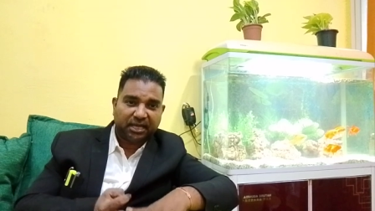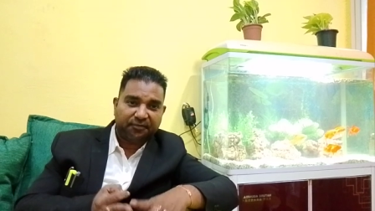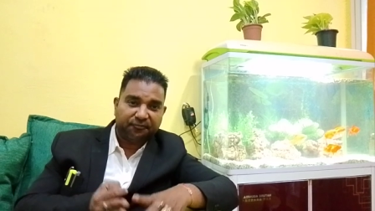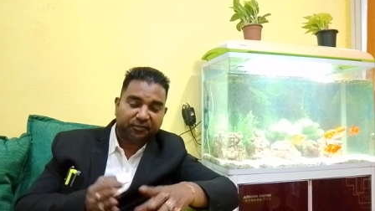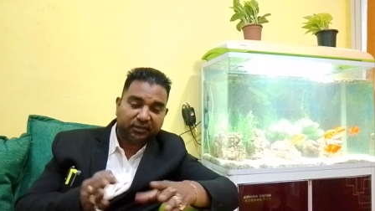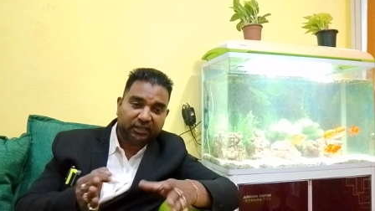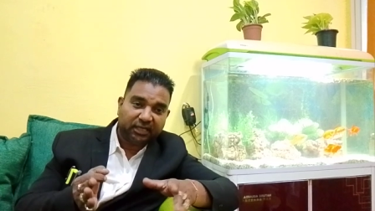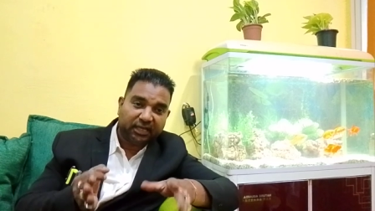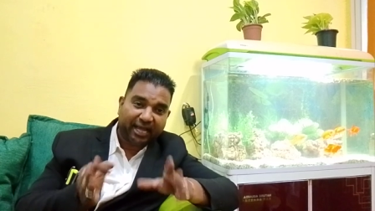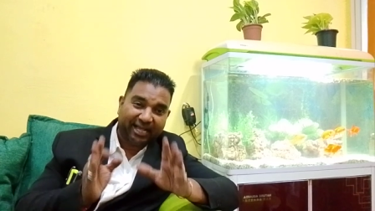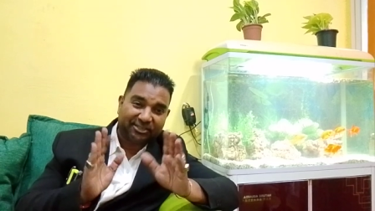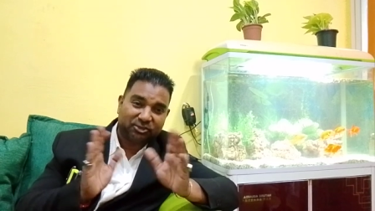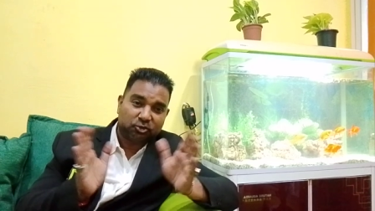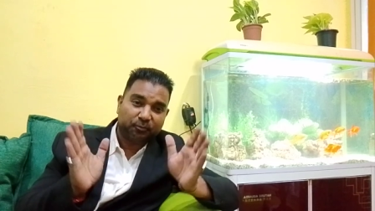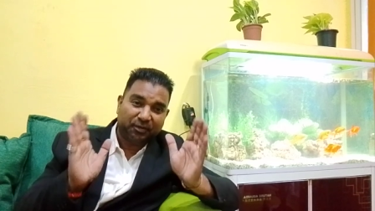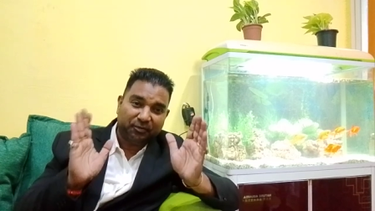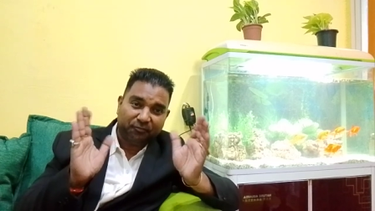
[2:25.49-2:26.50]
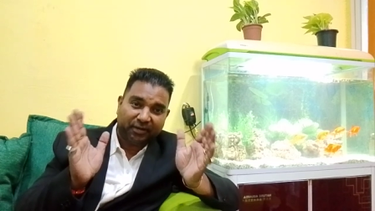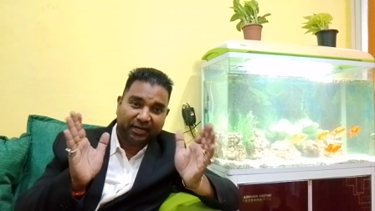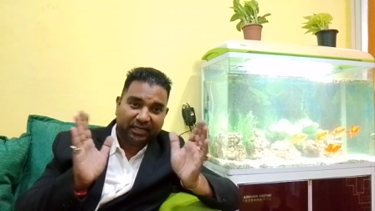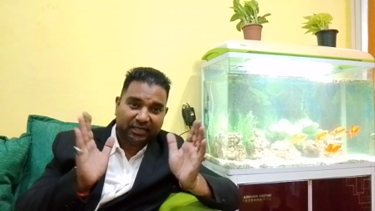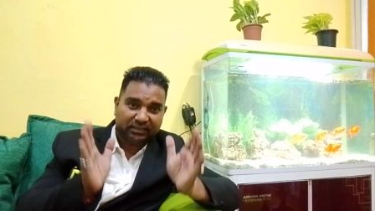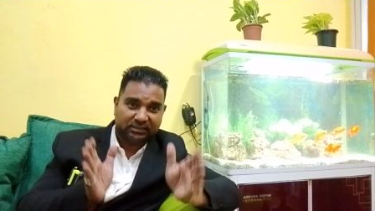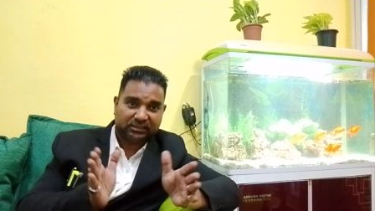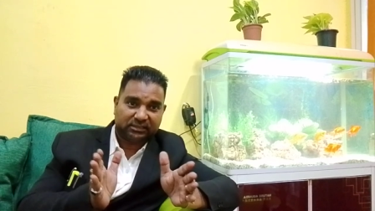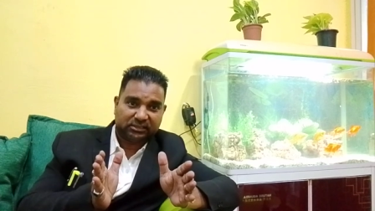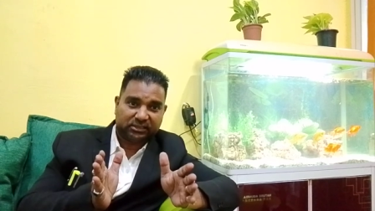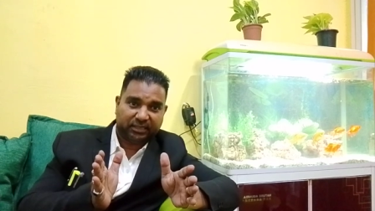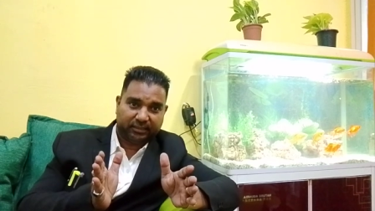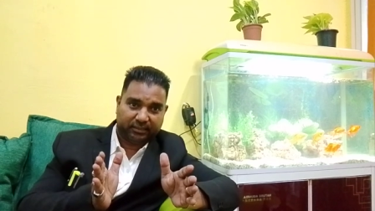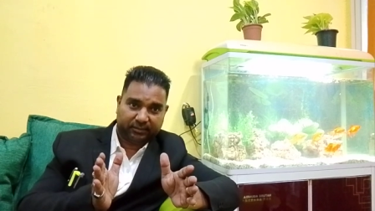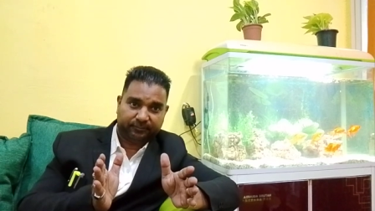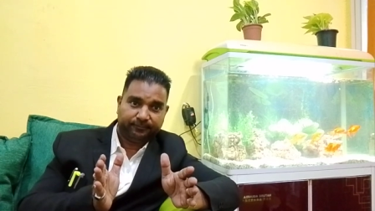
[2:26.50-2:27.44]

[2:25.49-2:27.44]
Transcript: everything has to be very consistent.